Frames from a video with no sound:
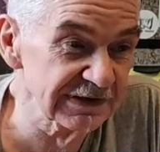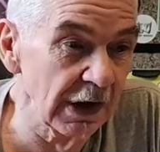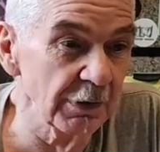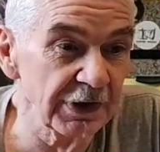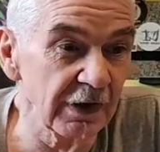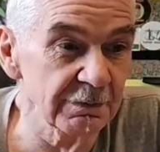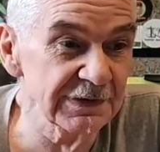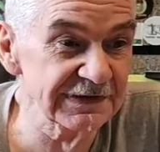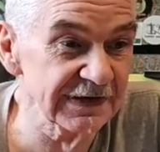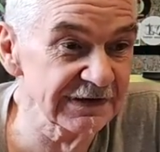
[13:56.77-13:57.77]
now the
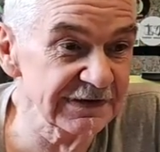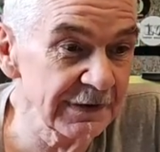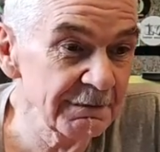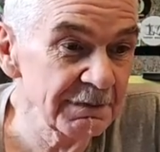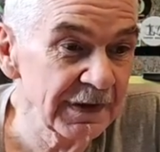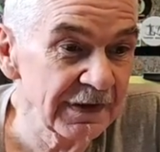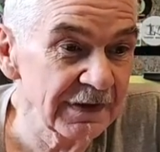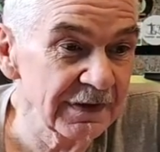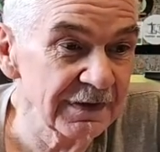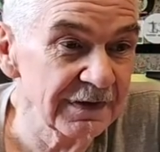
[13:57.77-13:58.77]
government says
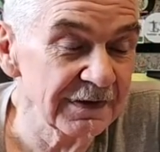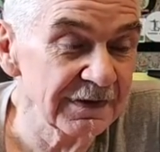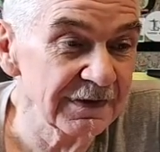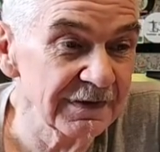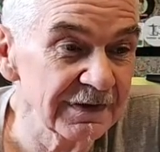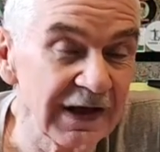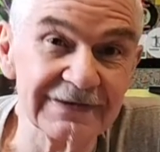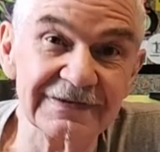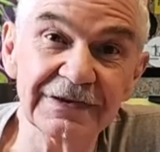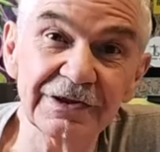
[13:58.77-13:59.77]

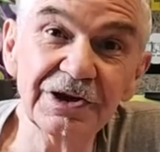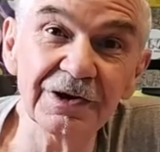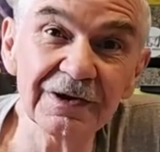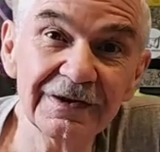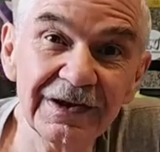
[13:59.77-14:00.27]
that's illegal.